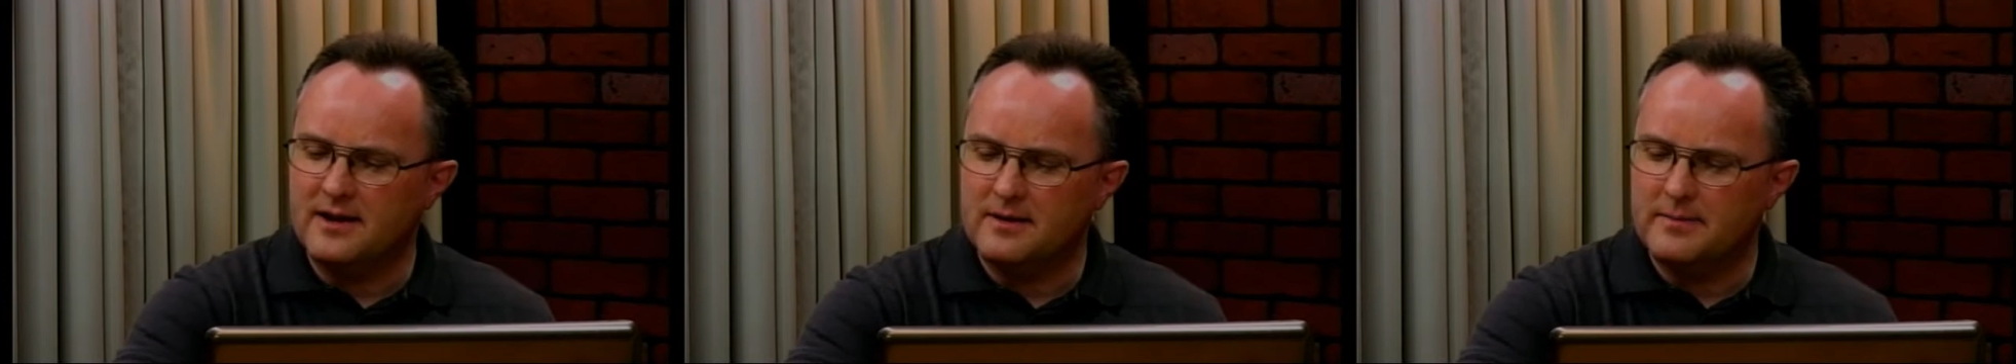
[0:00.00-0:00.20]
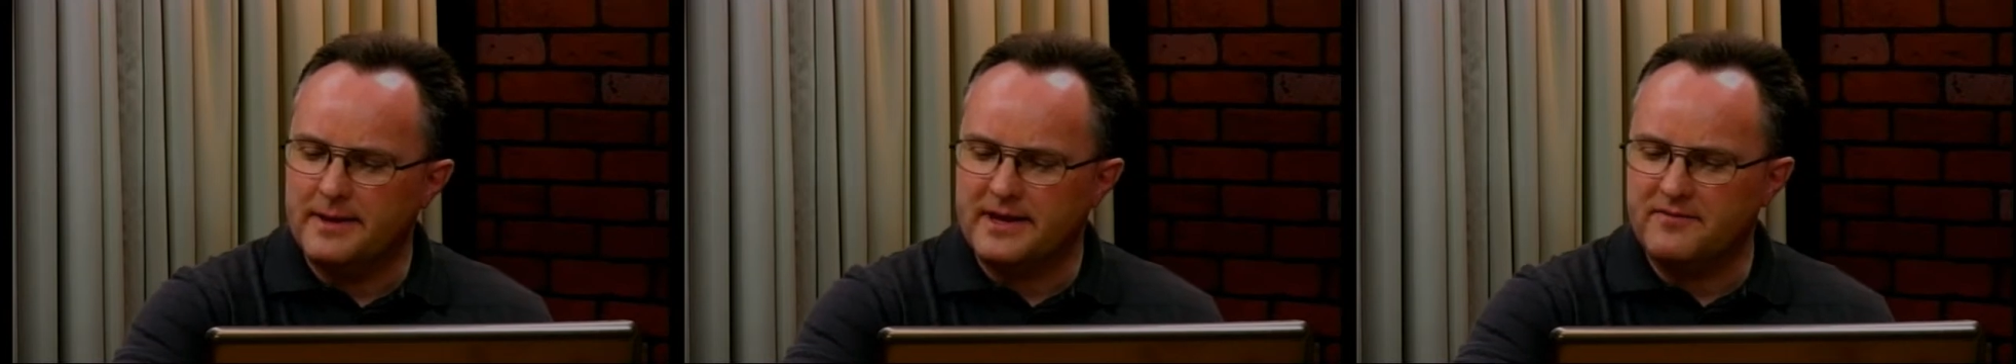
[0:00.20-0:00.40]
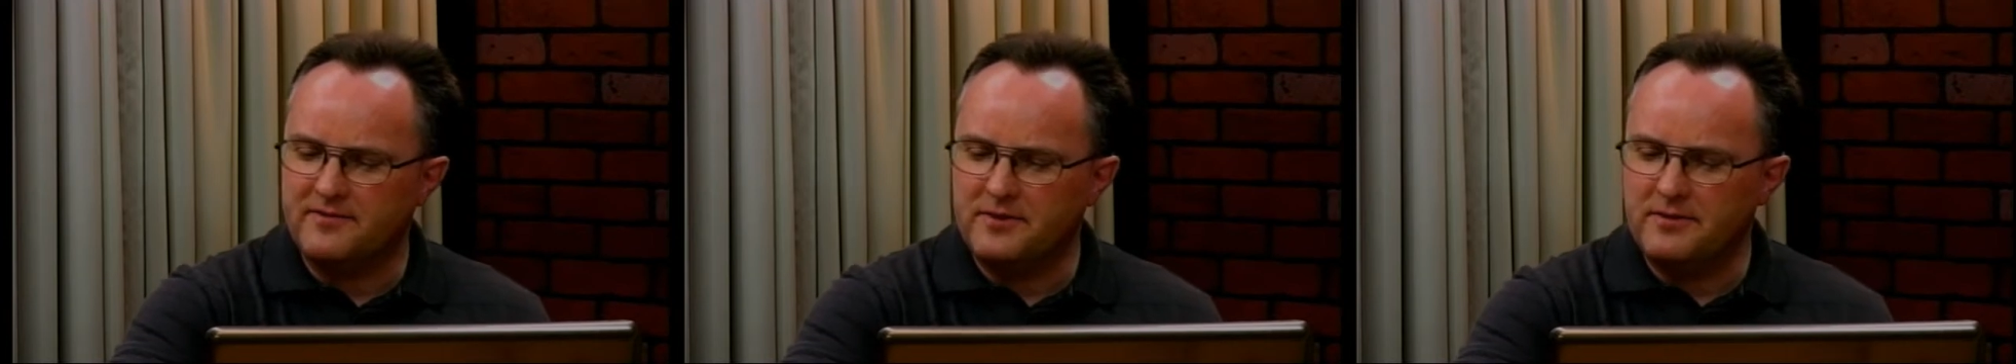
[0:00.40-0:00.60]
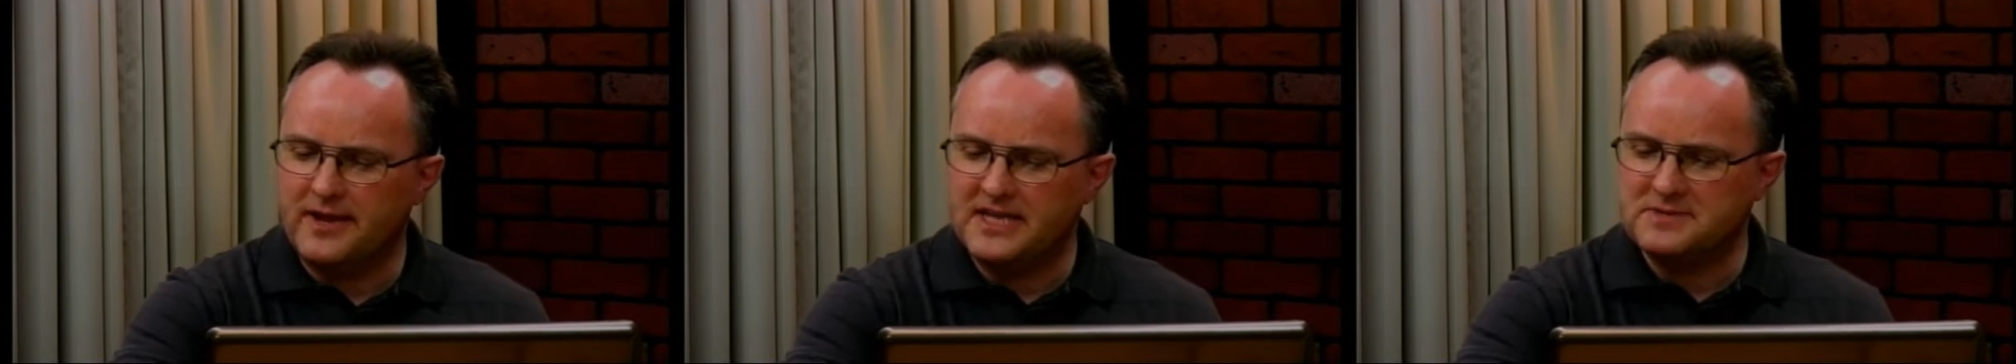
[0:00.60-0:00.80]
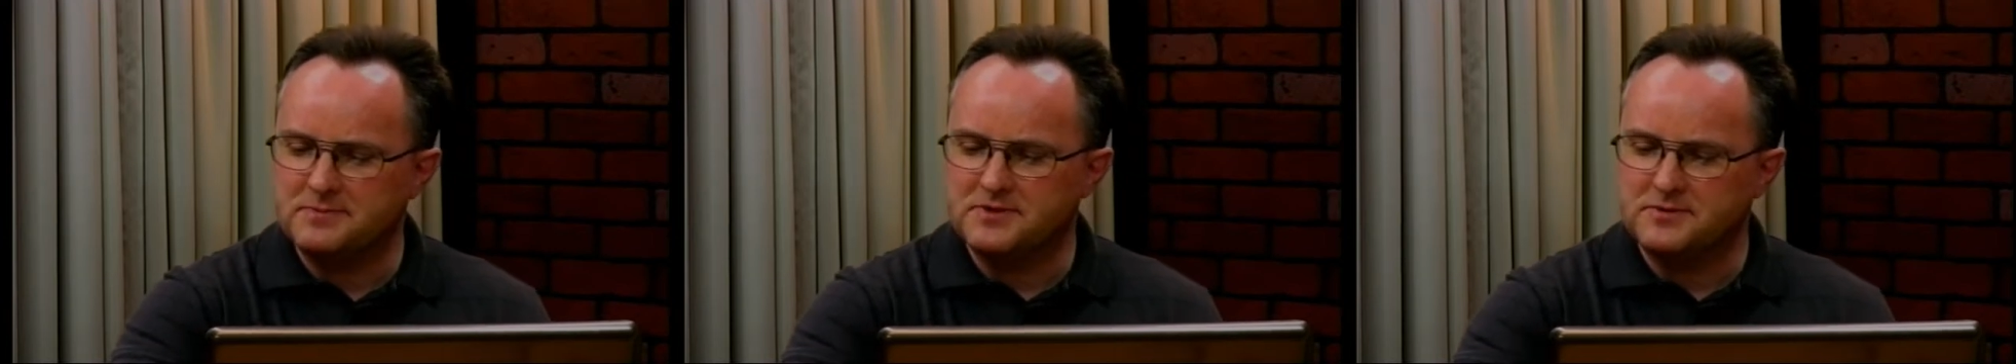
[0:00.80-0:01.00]
I'll make a few
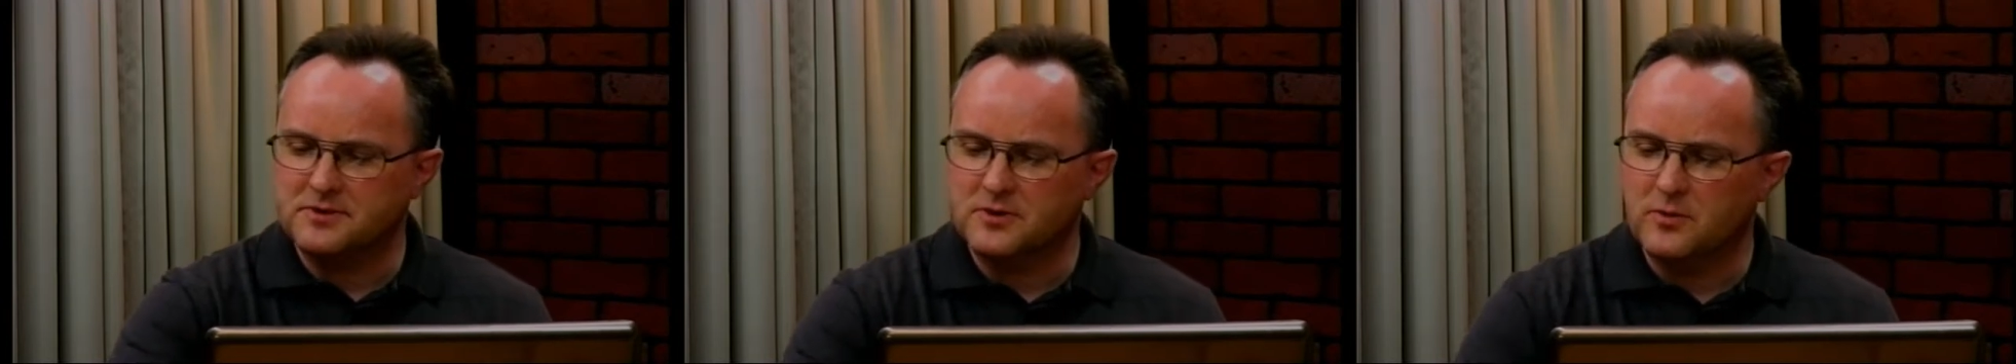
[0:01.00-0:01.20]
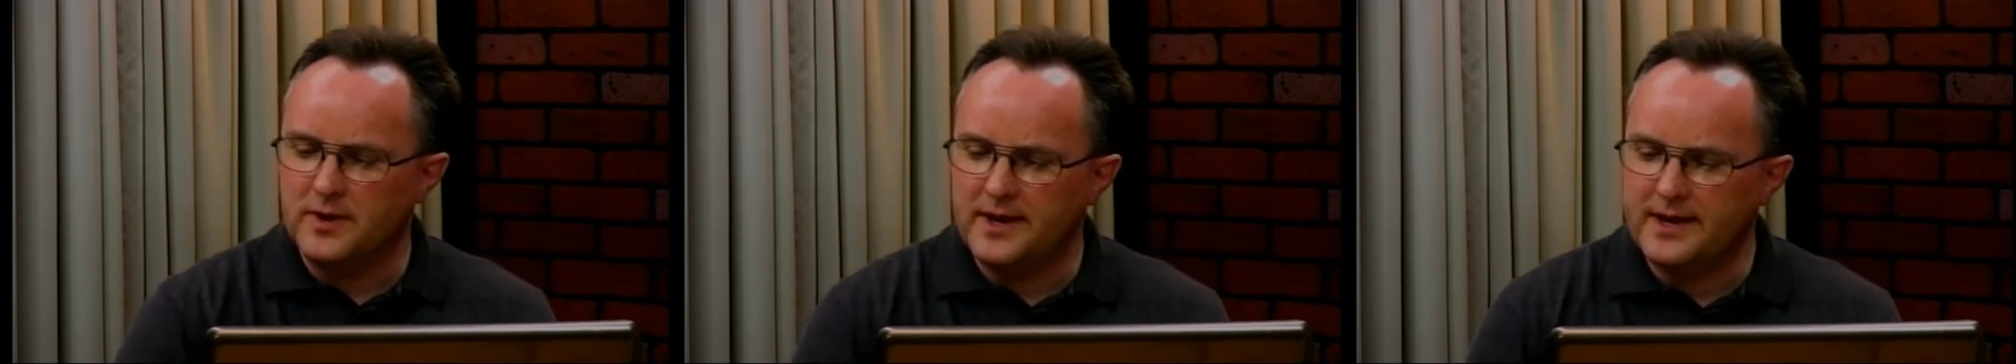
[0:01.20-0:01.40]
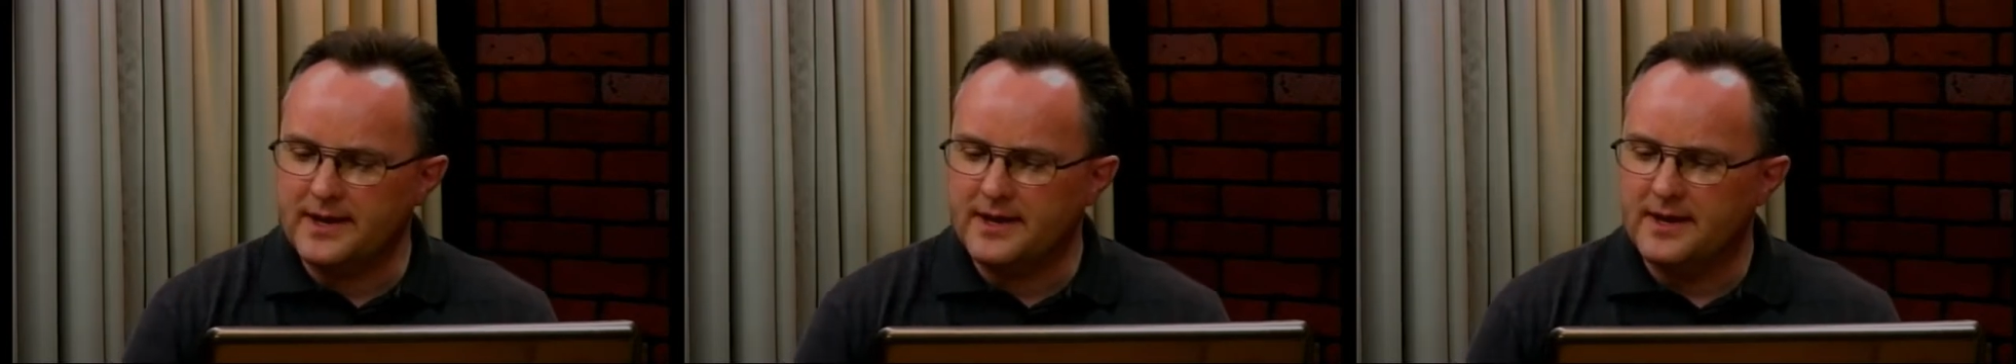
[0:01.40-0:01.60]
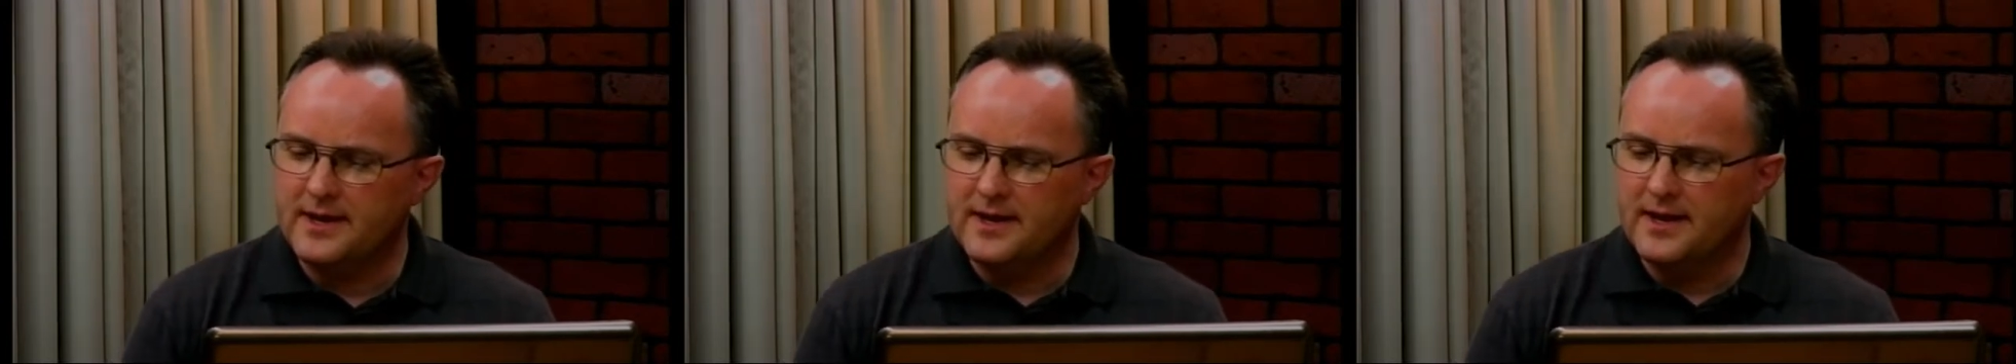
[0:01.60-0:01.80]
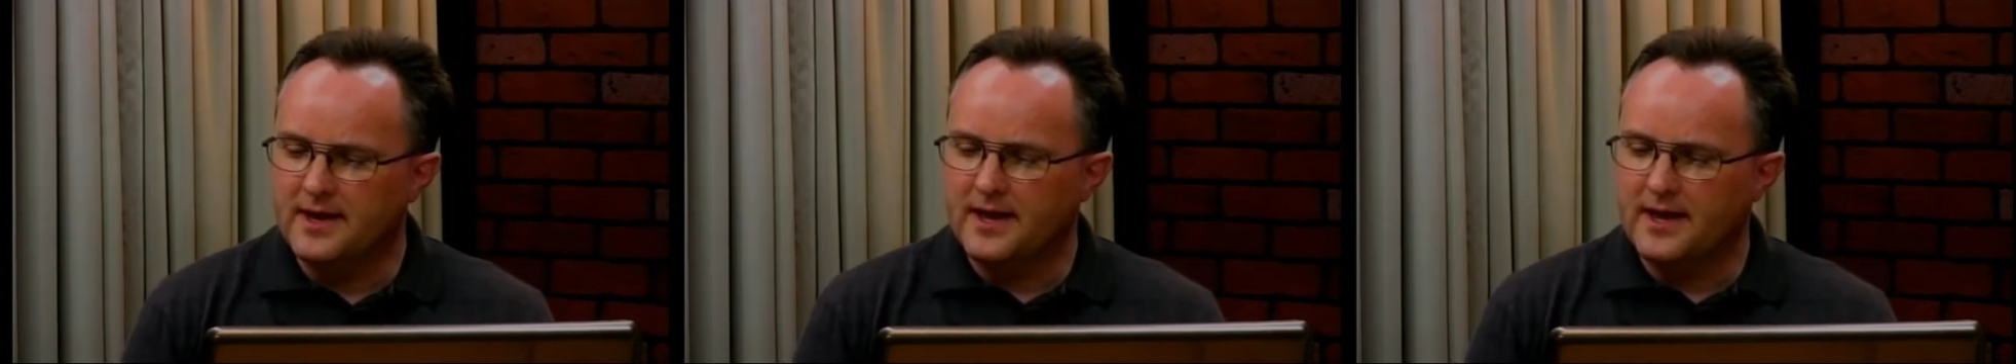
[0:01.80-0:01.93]
announcements real quick